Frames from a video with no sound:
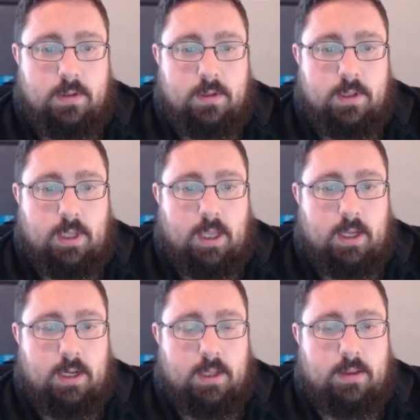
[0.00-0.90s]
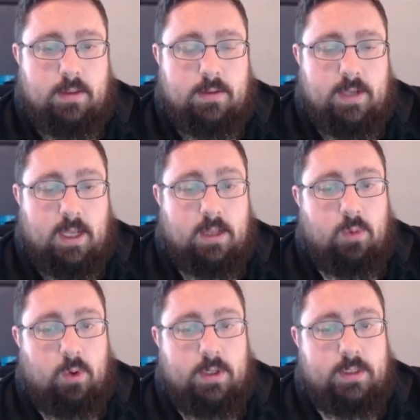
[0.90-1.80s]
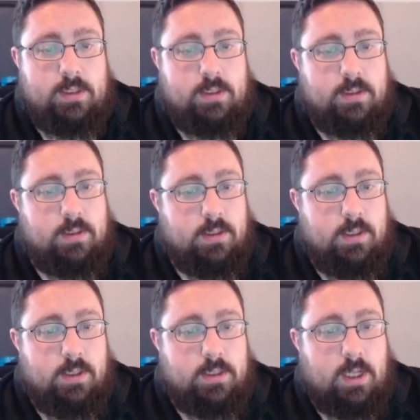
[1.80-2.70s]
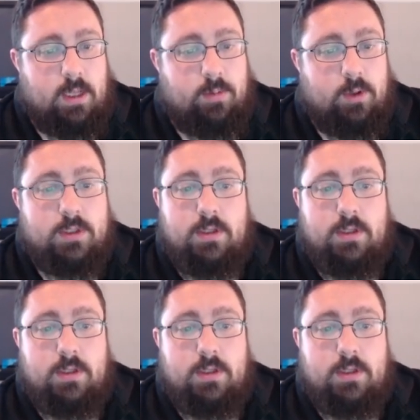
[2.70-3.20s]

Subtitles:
Again, Tyler Boyd's Tyler Boyd's going to